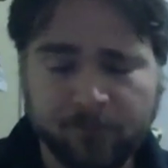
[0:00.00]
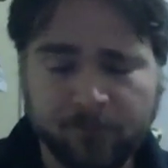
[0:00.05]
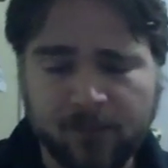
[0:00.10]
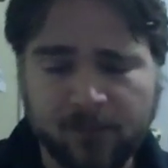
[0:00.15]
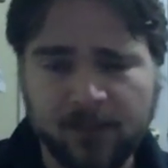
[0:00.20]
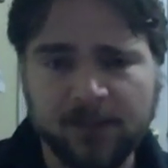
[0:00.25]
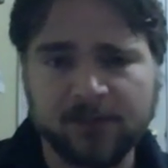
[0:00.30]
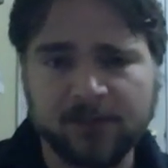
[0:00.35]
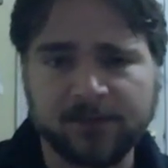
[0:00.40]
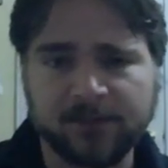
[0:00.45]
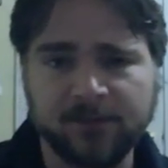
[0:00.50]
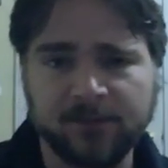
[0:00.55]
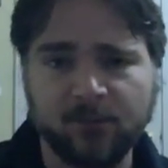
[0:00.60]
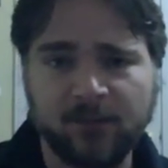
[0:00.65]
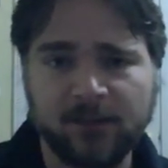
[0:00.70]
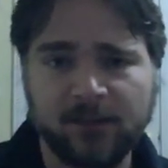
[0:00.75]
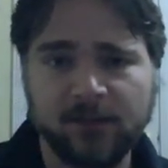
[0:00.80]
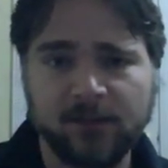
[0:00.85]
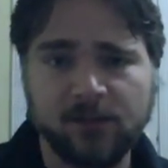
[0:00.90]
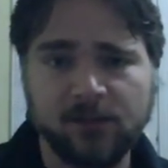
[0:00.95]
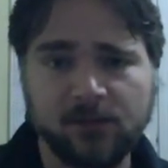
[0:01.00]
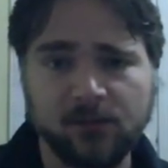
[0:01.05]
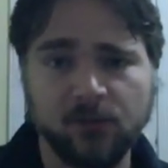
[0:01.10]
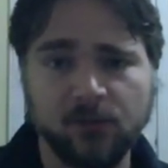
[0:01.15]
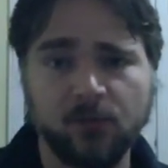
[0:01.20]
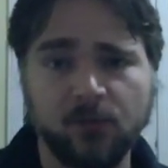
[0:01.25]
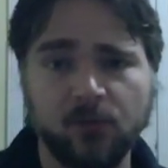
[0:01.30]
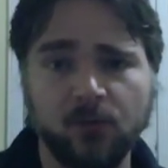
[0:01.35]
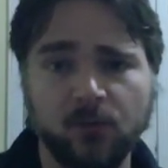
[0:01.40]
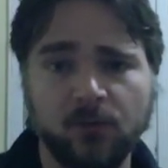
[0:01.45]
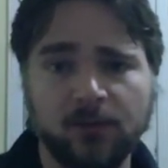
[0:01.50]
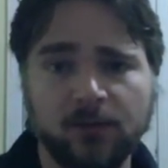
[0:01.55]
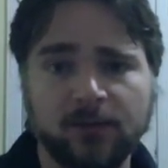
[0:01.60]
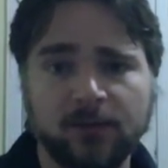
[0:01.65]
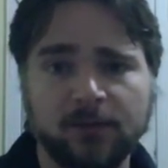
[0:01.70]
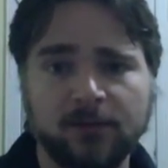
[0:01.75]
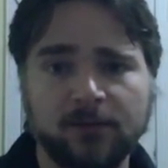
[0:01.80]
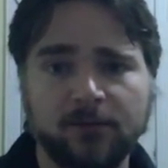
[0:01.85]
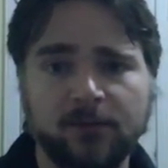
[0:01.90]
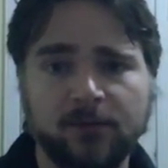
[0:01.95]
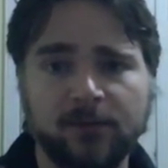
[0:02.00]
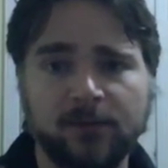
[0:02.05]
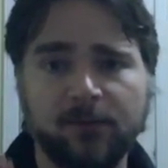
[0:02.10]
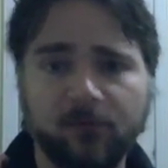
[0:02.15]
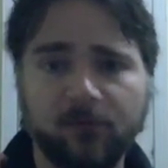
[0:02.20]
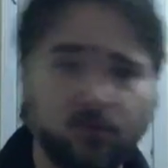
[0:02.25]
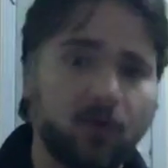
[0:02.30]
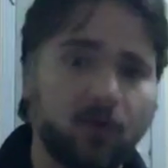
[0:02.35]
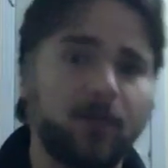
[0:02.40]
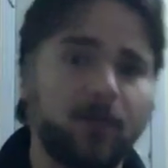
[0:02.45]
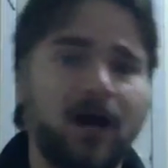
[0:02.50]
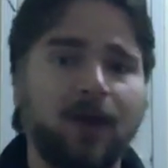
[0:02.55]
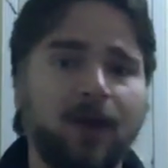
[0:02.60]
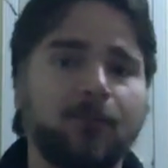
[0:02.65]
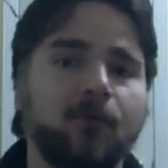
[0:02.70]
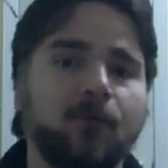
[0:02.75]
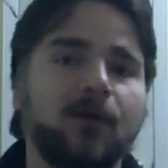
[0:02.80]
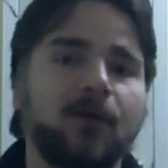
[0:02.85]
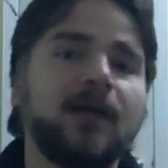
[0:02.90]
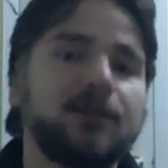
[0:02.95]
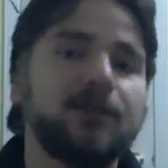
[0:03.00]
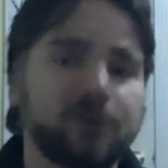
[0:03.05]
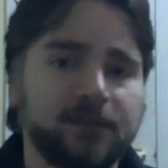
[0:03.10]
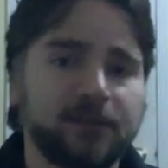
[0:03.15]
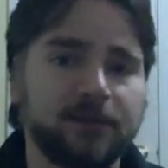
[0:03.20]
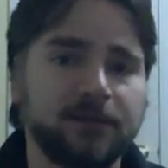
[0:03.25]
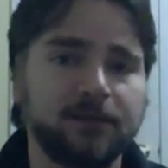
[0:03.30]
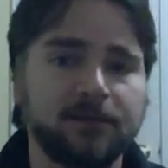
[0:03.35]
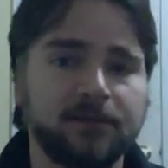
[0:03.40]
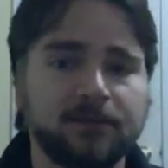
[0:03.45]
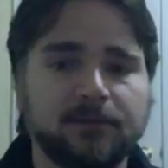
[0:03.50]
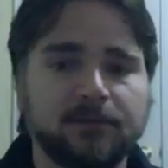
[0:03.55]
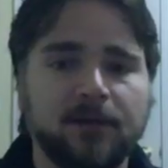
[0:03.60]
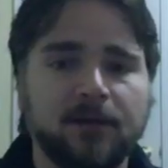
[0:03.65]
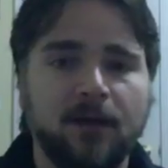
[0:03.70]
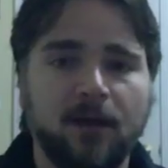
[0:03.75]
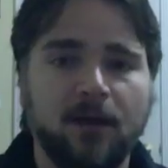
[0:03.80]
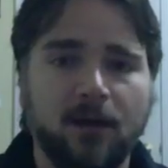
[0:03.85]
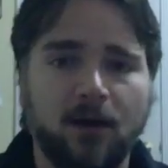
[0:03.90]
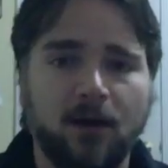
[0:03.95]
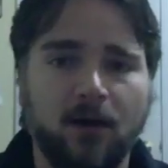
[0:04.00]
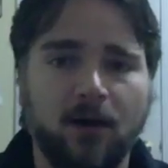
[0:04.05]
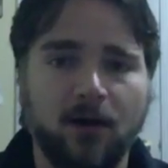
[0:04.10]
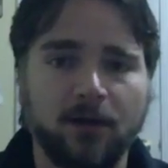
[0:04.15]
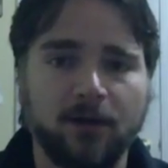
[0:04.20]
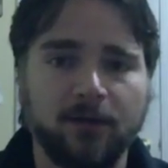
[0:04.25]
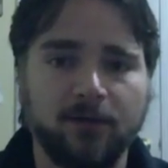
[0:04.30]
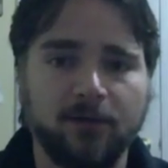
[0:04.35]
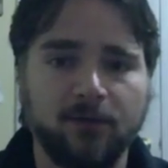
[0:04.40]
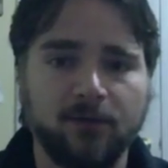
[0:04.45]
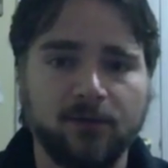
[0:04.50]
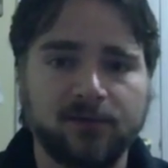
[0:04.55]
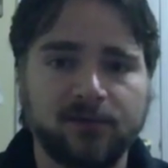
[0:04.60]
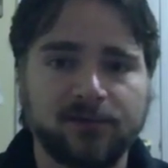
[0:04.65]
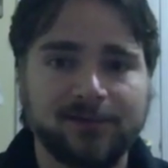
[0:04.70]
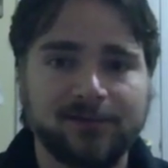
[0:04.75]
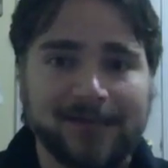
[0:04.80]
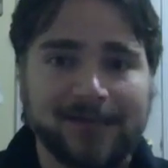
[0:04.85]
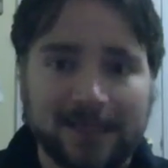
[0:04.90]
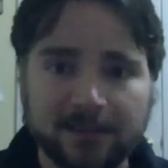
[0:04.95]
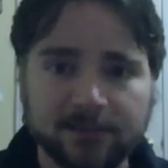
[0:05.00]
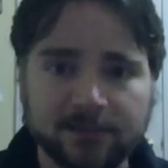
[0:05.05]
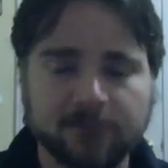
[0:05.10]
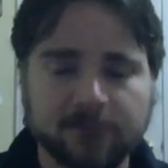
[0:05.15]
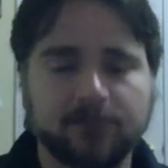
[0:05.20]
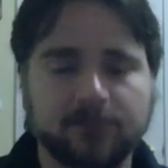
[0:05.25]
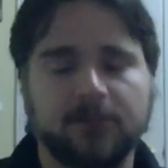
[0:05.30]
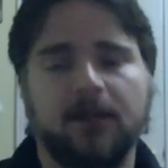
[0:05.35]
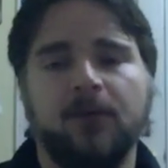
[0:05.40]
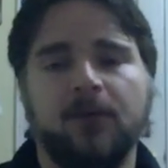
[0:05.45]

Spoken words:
is that we can perform operations on those states,